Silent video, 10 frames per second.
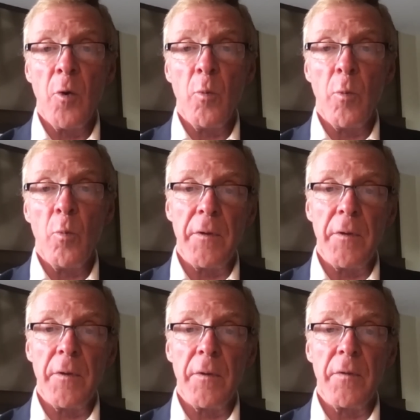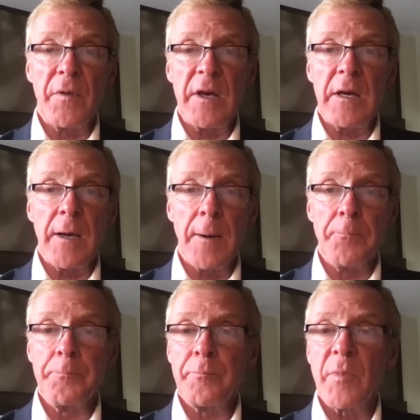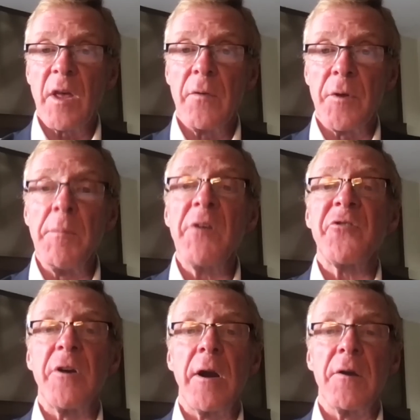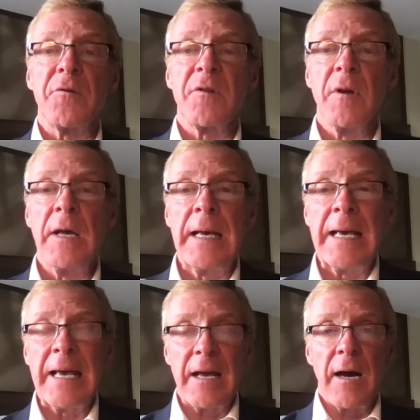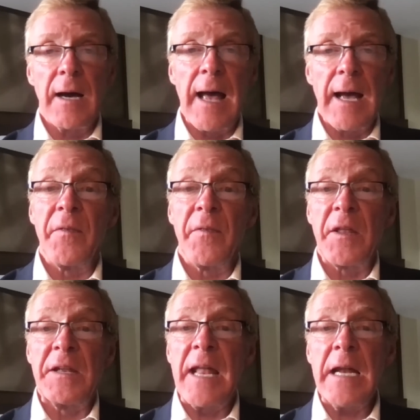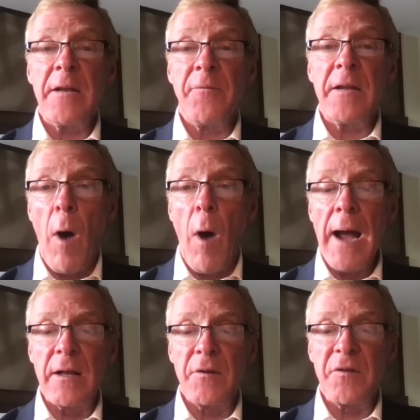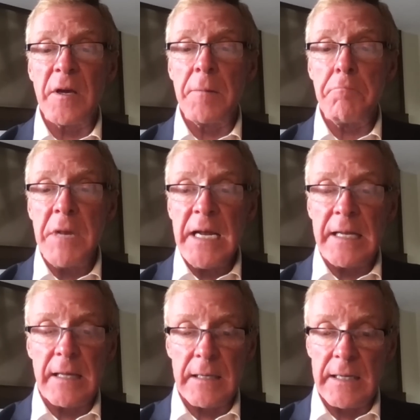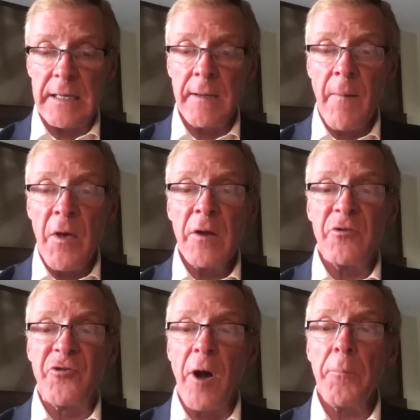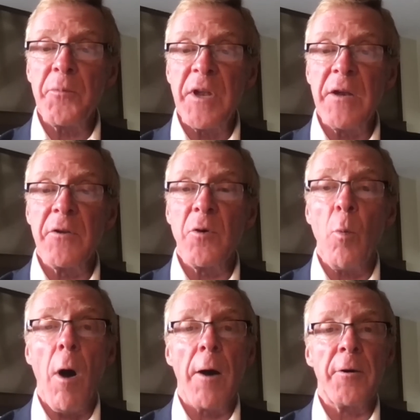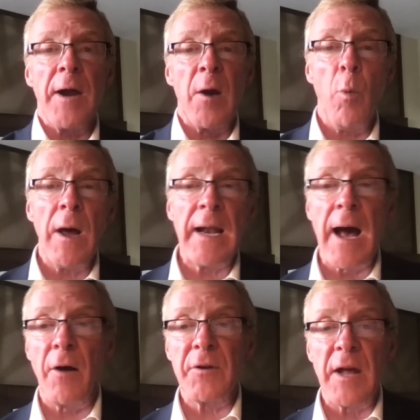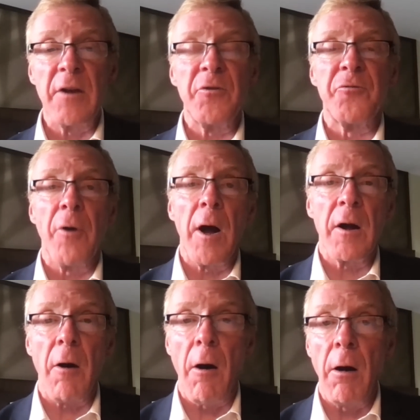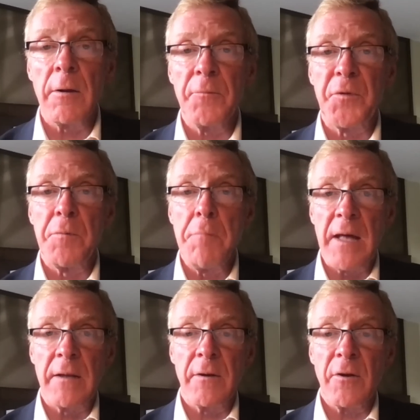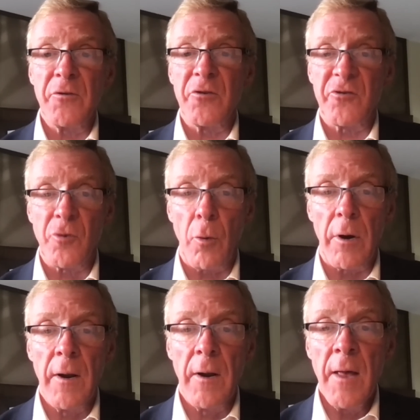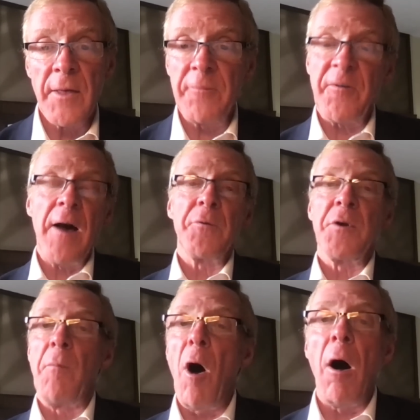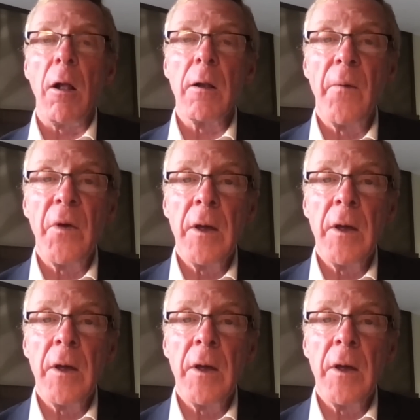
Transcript: Well, the um, the missionaries uh, and the native Hawaiians immediately jumped into the water and went out and drug all of the men to shore. They found them all,